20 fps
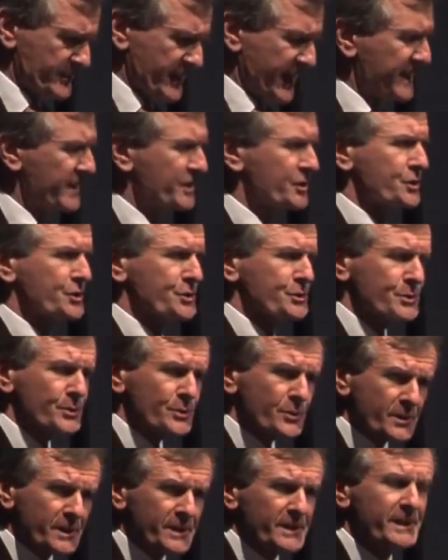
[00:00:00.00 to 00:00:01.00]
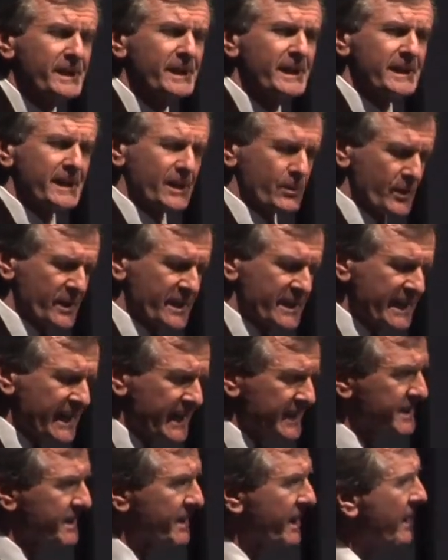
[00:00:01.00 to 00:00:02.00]
and ensuring that we
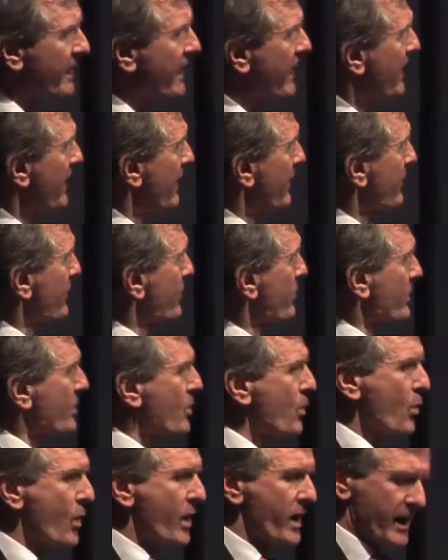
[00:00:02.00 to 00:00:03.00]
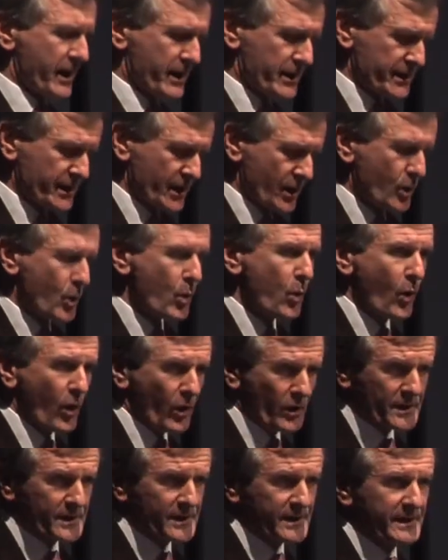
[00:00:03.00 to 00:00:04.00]
get the required
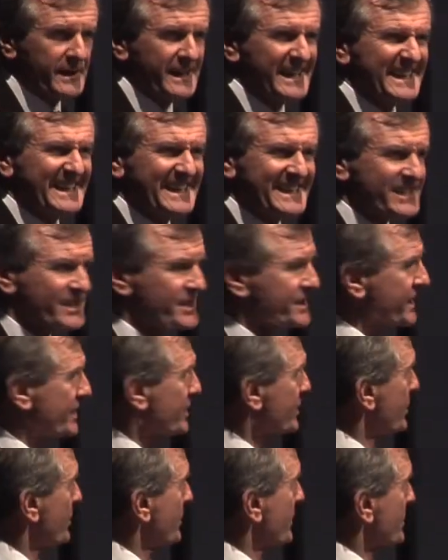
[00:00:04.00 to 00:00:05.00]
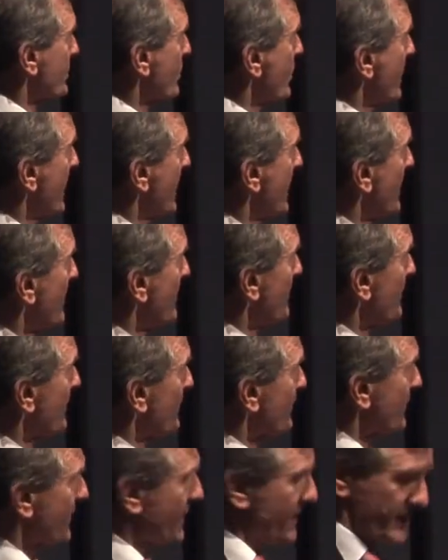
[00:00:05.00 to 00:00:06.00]
quality in situ as well.
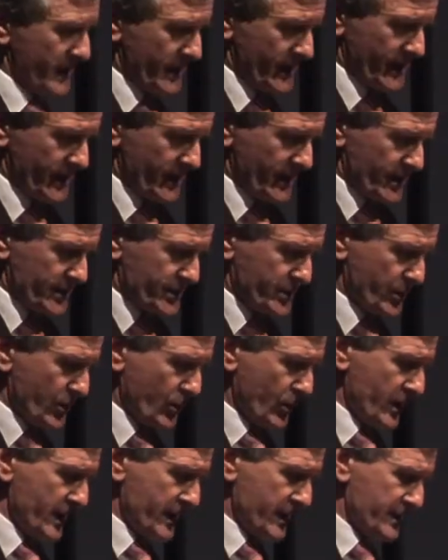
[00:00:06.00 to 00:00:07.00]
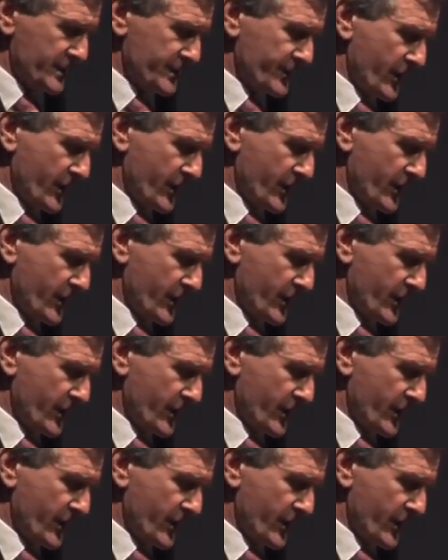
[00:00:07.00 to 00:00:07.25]
So as